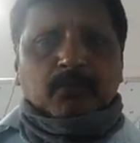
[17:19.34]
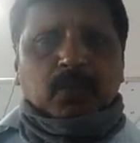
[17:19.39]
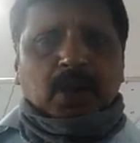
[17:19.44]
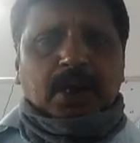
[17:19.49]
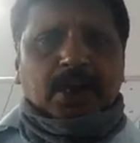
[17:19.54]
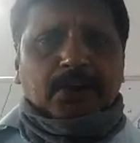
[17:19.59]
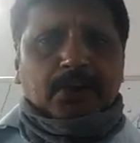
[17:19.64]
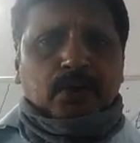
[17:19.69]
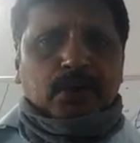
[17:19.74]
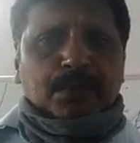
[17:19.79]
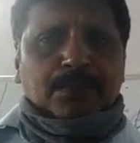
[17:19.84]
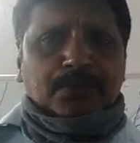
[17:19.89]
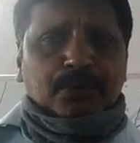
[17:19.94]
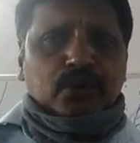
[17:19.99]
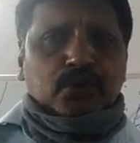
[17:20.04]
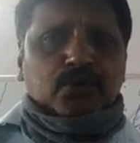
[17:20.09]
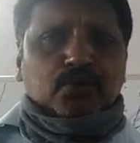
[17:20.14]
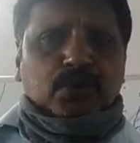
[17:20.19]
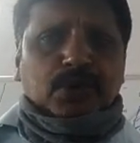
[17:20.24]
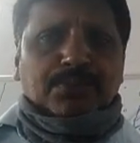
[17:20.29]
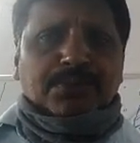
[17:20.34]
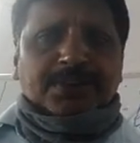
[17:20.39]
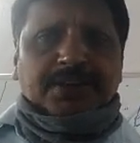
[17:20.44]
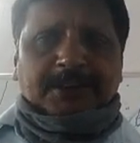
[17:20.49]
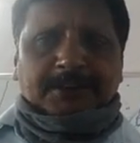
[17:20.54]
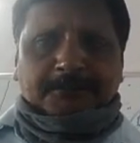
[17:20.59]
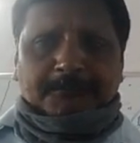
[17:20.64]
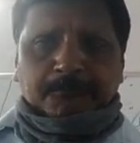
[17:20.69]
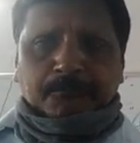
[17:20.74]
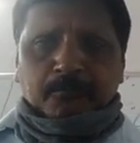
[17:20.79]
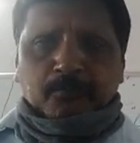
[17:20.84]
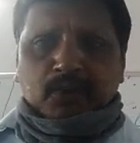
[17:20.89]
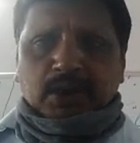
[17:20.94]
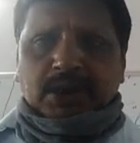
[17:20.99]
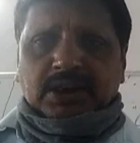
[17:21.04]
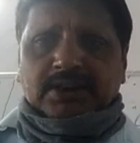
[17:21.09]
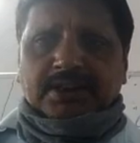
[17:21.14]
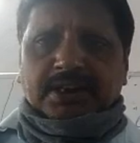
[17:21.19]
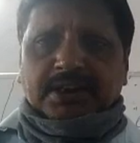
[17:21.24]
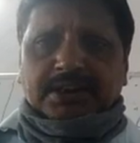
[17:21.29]
Well developed roads will be there,
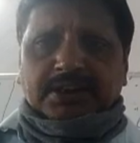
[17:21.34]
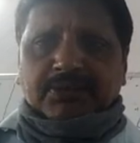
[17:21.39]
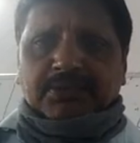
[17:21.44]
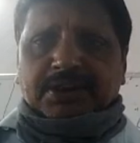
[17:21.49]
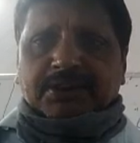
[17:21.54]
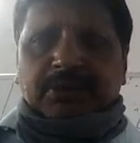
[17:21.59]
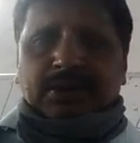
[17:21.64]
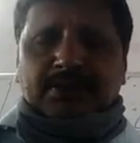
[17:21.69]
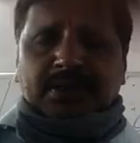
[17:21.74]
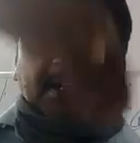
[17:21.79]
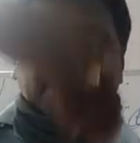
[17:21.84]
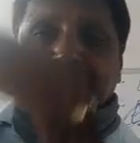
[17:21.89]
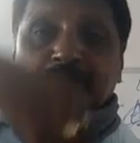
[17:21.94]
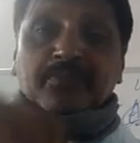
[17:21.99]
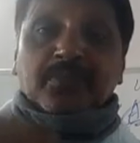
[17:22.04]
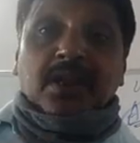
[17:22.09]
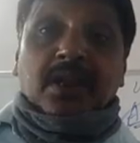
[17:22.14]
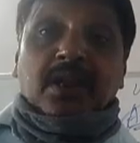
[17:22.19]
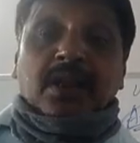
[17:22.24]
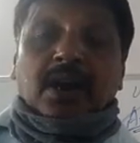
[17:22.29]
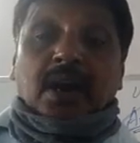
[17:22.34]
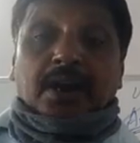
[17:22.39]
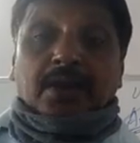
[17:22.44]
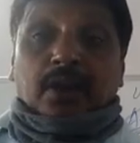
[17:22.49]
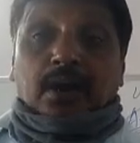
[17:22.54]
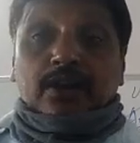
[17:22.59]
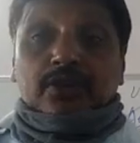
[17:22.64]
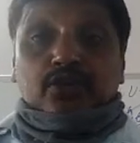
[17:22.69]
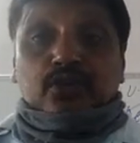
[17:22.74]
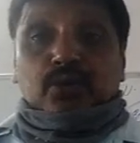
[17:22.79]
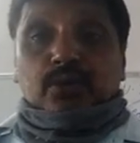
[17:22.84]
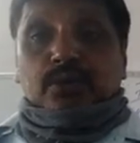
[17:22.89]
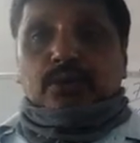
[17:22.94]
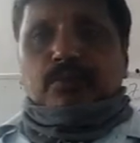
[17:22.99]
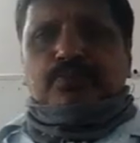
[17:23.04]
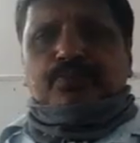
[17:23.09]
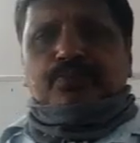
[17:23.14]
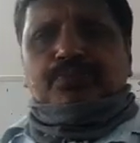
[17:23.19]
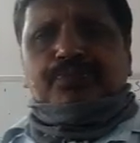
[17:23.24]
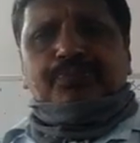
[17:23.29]
well connectivity will be there. And
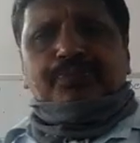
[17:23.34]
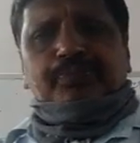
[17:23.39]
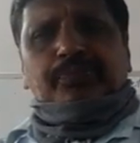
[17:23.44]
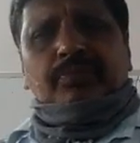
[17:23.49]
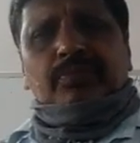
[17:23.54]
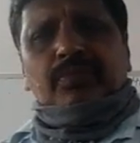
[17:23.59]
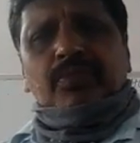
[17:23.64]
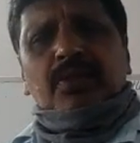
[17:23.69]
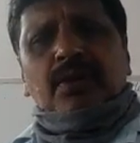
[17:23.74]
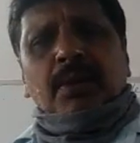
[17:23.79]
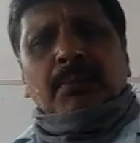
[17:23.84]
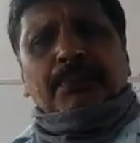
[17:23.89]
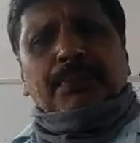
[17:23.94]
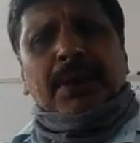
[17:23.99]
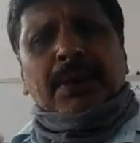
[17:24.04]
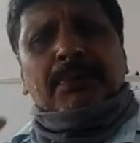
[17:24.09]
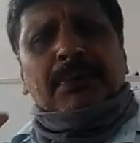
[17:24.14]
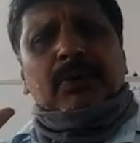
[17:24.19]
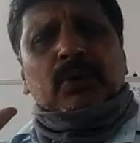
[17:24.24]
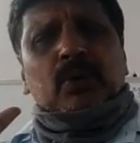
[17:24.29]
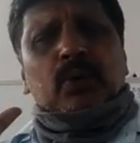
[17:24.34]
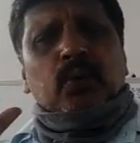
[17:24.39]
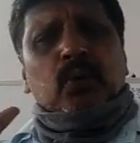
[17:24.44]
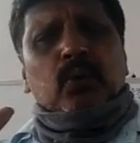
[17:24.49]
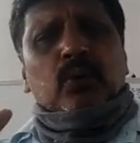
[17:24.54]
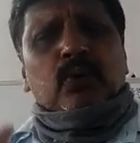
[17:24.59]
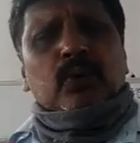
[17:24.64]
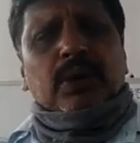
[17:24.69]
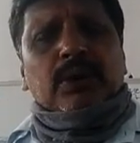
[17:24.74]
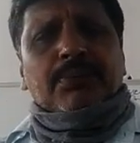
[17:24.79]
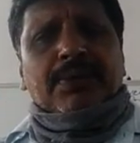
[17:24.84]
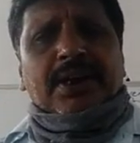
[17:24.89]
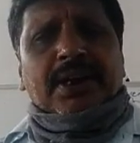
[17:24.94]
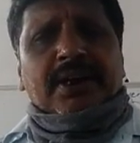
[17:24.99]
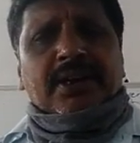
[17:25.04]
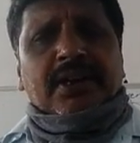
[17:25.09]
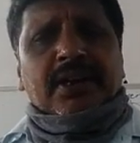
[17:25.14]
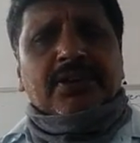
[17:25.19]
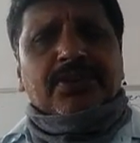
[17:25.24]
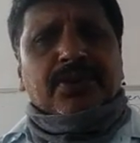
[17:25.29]
also, people who will be
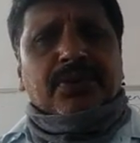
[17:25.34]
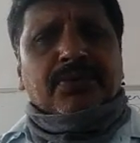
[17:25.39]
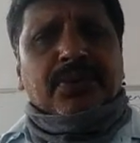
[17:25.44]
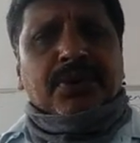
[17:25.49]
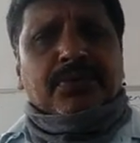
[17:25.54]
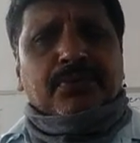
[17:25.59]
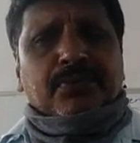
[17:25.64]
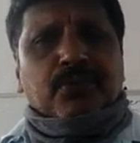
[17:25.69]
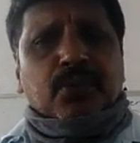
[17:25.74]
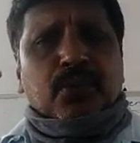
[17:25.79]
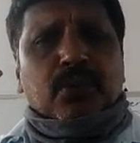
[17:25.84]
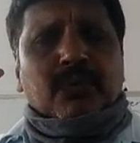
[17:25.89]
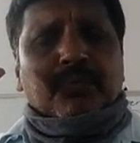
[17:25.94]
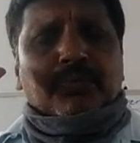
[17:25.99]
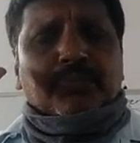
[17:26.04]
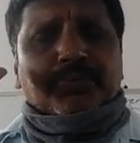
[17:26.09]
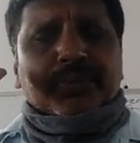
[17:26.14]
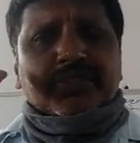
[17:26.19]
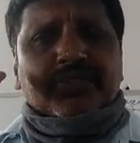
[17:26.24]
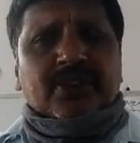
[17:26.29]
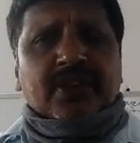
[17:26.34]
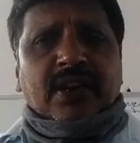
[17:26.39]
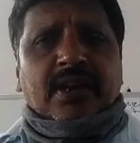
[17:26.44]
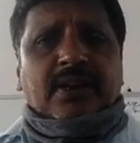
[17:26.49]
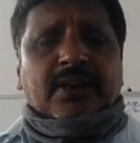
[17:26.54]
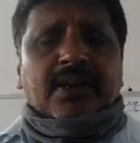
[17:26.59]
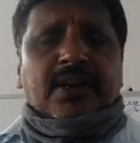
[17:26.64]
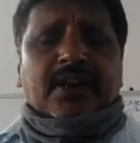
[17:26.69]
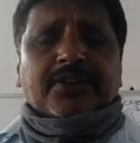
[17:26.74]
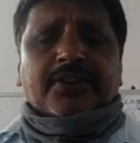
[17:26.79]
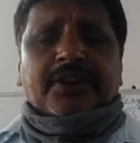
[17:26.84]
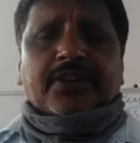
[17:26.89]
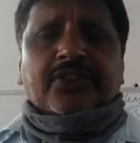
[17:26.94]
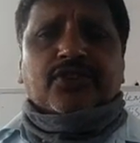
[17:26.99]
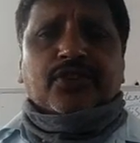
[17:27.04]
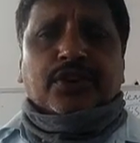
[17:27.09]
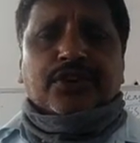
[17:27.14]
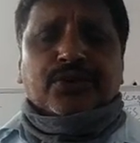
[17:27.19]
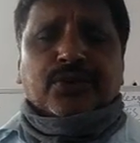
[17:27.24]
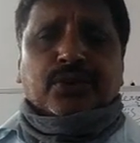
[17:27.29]
engaged in busy
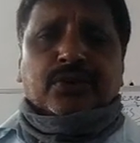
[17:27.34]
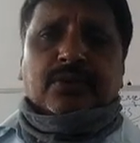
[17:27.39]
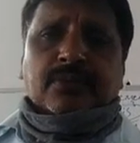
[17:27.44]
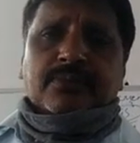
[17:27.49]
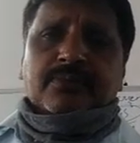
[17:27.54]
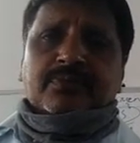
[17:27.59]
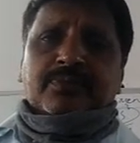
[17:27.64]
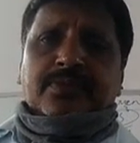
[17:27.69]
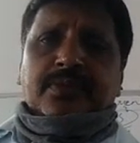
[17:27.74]
hectic schedule,